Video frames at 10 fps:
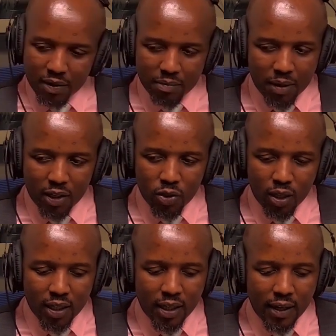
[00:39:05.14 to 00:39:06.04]

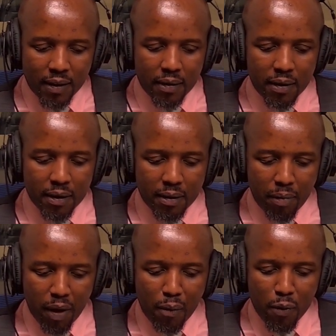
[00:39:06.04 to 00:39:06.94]

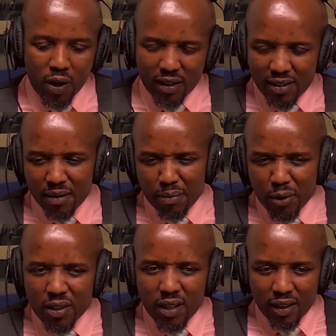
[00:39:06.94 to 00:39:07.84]
At some
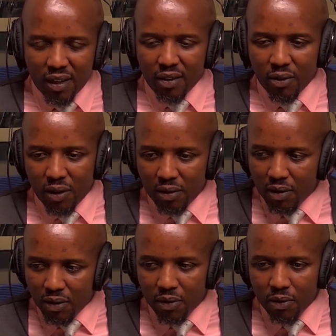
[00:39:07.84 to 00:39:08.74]
point, I think there were
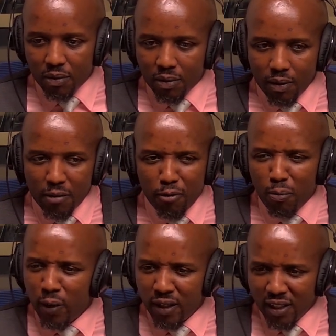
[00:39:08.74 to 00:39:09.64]

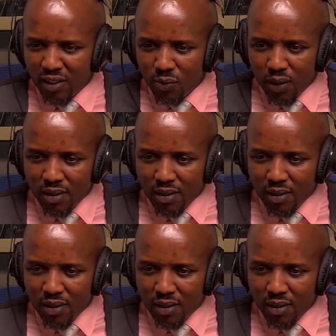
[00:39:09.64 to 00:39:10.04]
informal engagements.